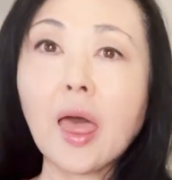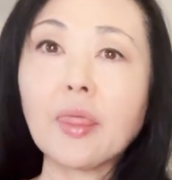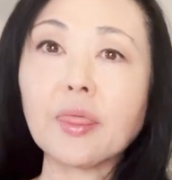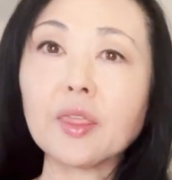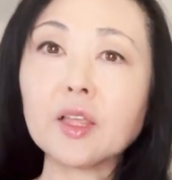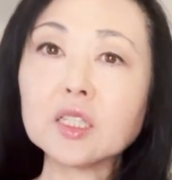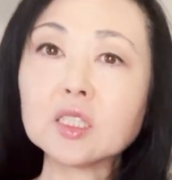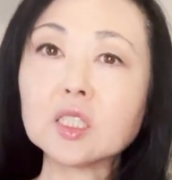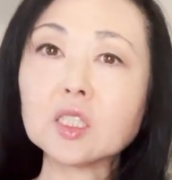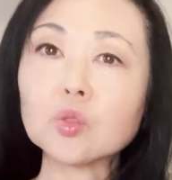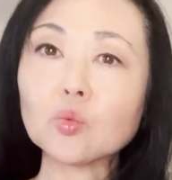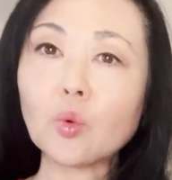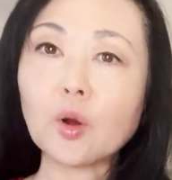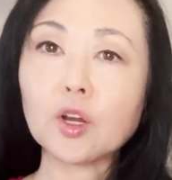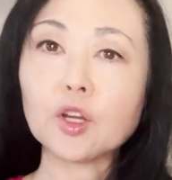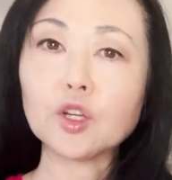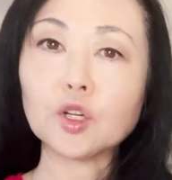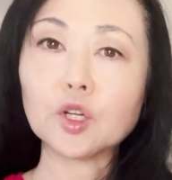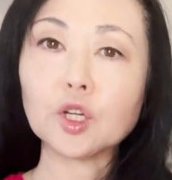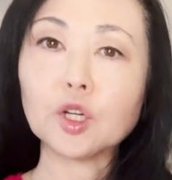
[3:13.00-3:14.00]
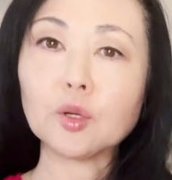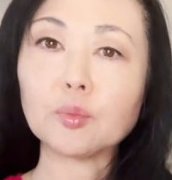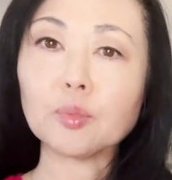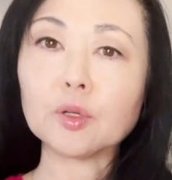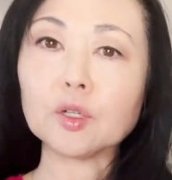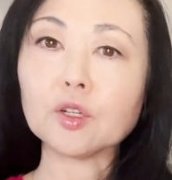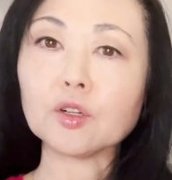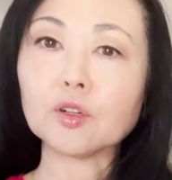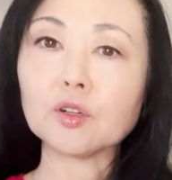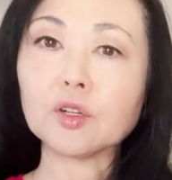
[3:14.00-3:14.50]
this is where you're gonna
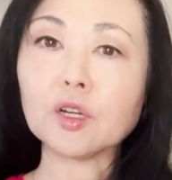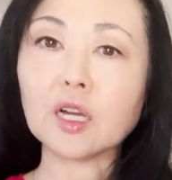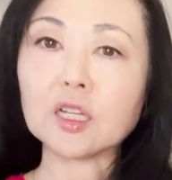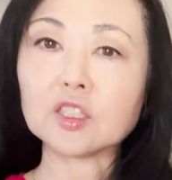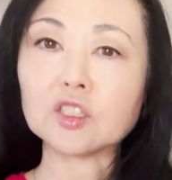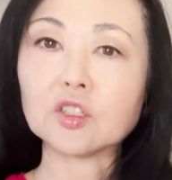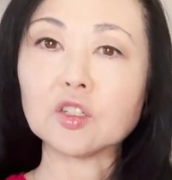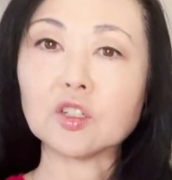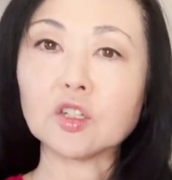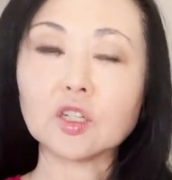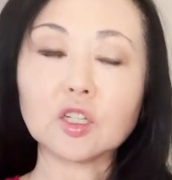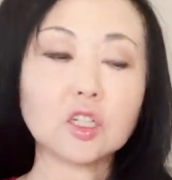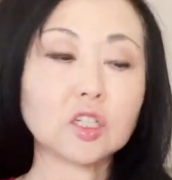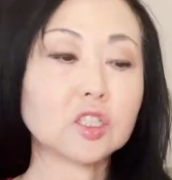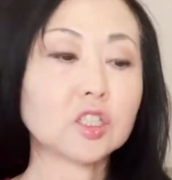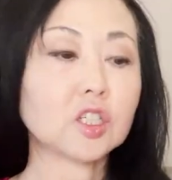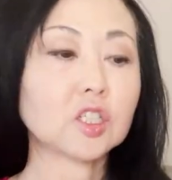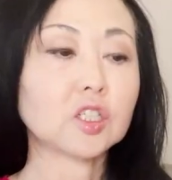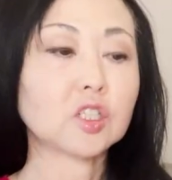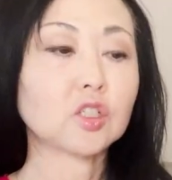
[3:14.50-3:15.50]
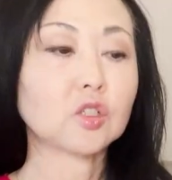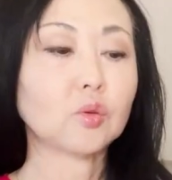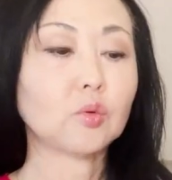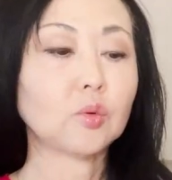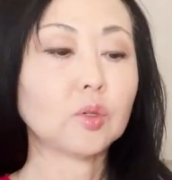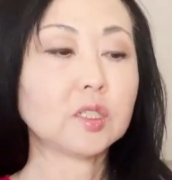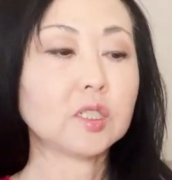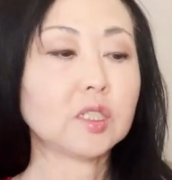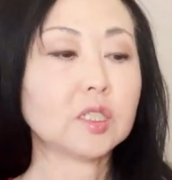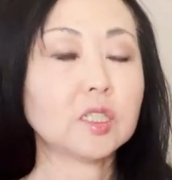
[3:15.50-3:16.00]
put your nuts. So you're gonna just
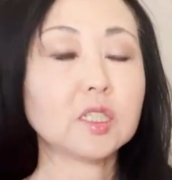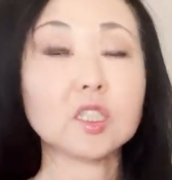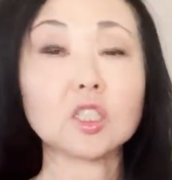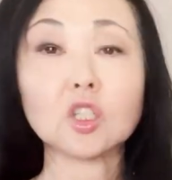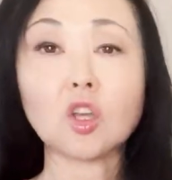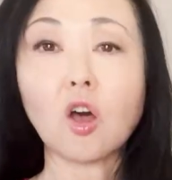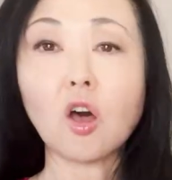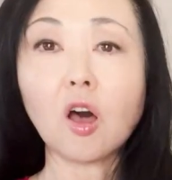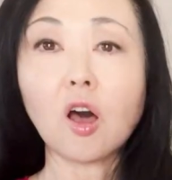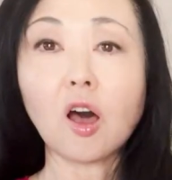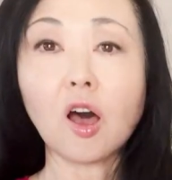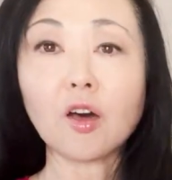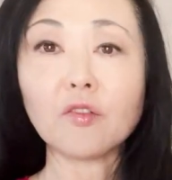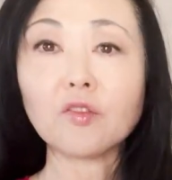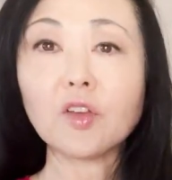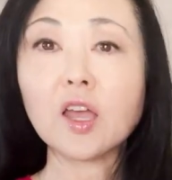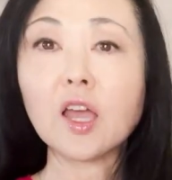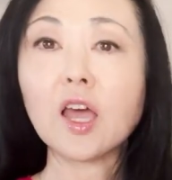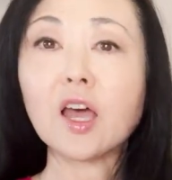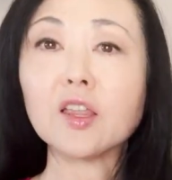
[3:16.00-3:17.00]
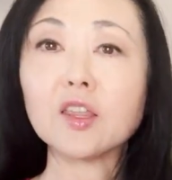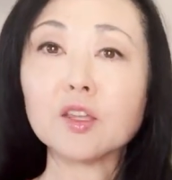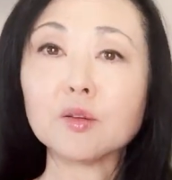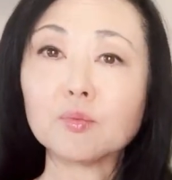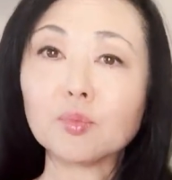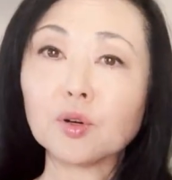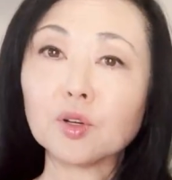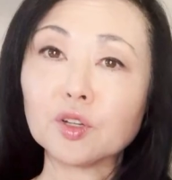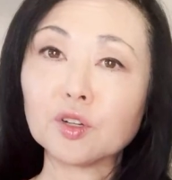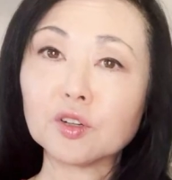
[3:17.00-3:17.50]
twist this off and then
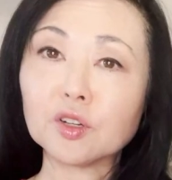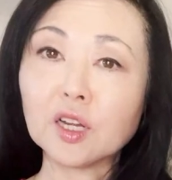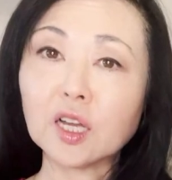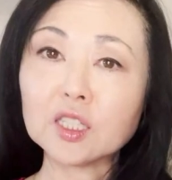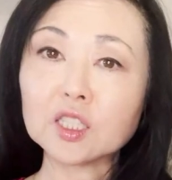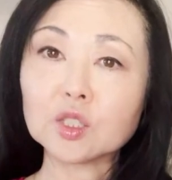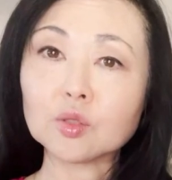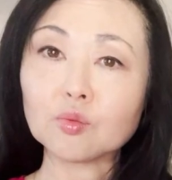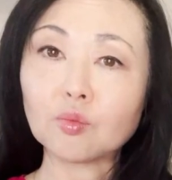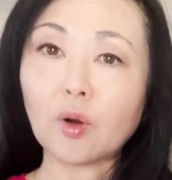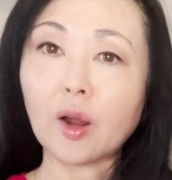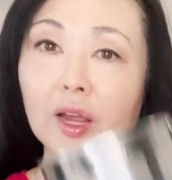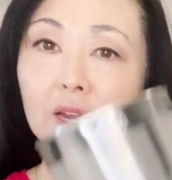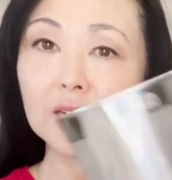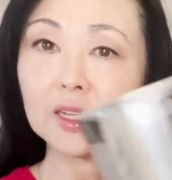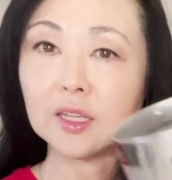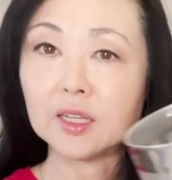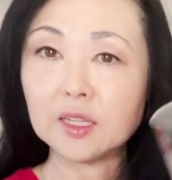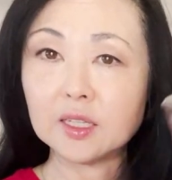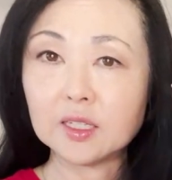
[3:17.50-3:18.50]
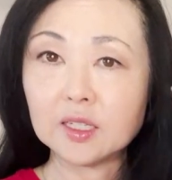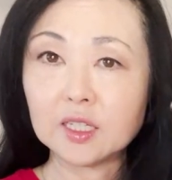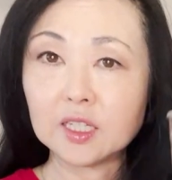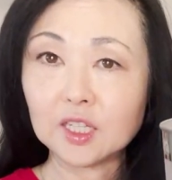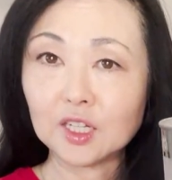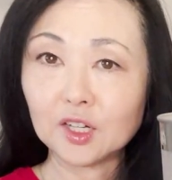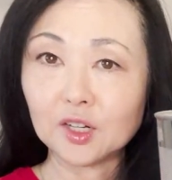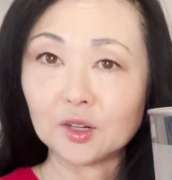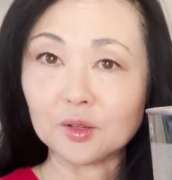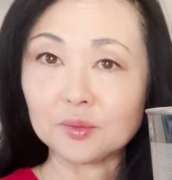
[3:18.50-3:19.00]
put your nuts right in
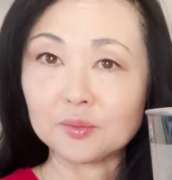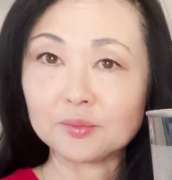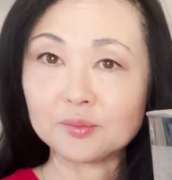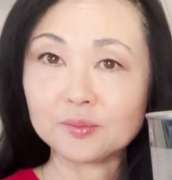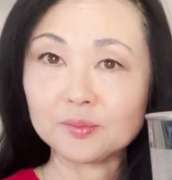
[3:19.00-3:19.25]
here.